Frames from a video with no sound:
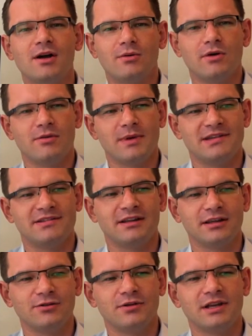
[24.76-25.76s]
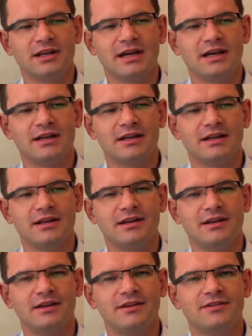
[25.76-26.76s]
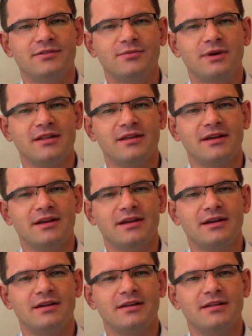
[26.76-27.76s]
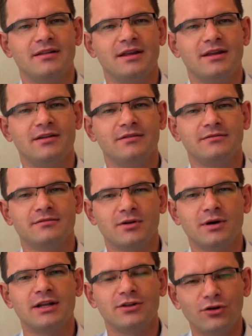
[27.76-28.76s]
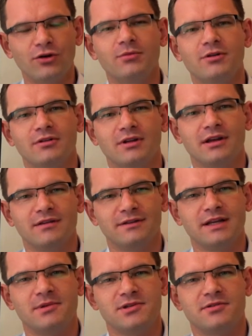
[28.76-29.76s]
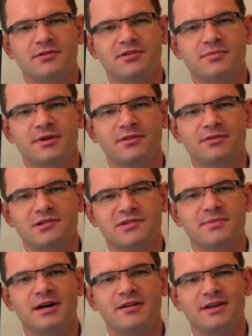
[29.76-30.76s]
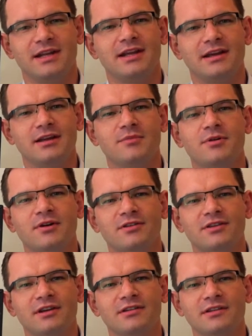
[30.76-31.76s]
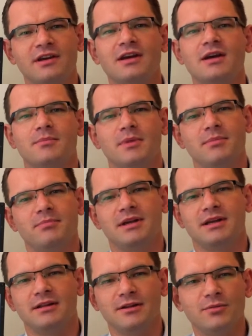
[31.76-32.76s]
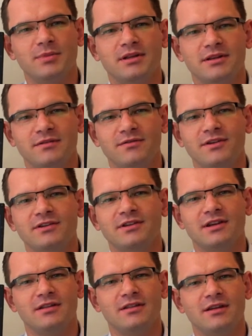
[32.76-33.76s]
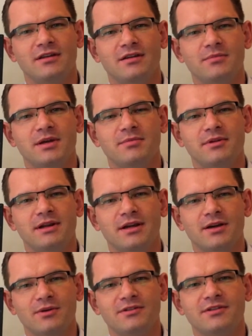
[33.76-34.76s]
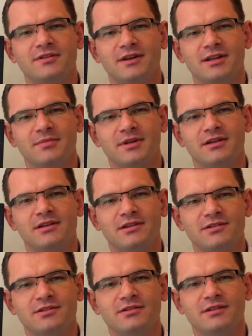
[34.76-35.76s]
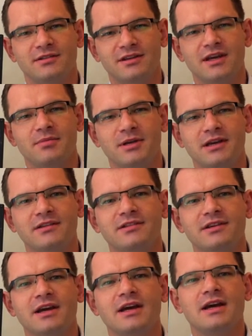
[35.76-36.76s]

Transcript: What we're basically looking at is whether the quite normal inflammatory response, which is part of any healing process, might be a little bit different in the people that go on to develop the condition, CRPS.